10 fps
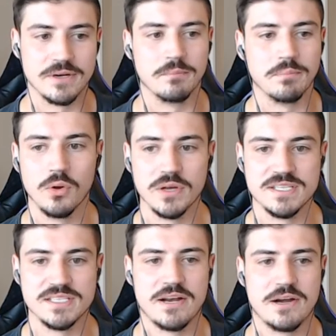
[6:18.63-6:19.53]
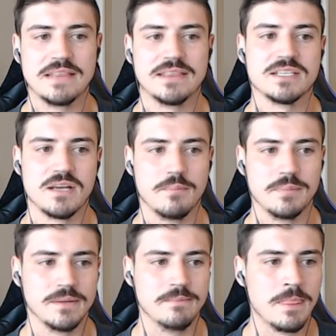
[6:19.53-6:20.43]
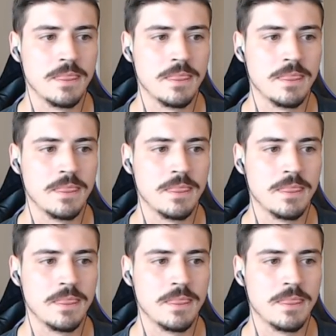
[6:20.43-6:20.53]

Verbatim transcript: employees that are at this company.